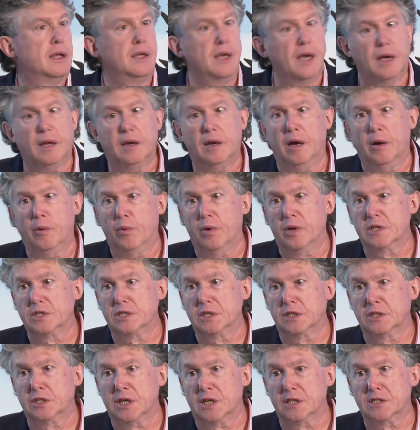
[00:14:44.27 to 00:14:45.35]
Yet, I want to
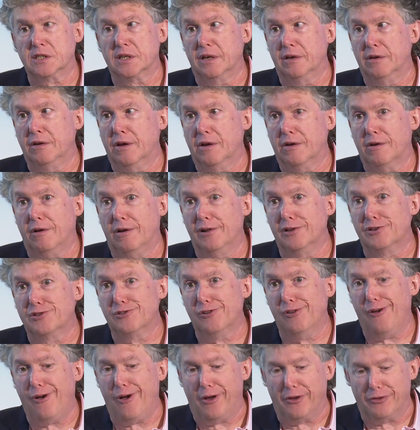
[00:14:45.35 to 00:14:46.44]
suggest that not all
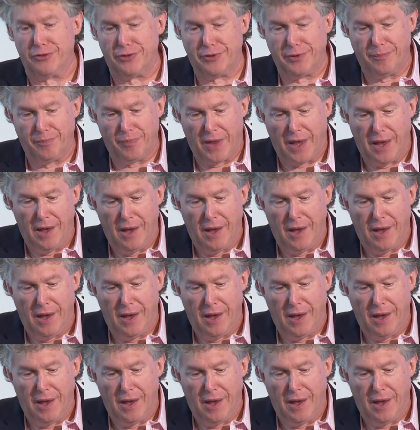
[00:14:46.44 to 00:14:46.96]
is lost.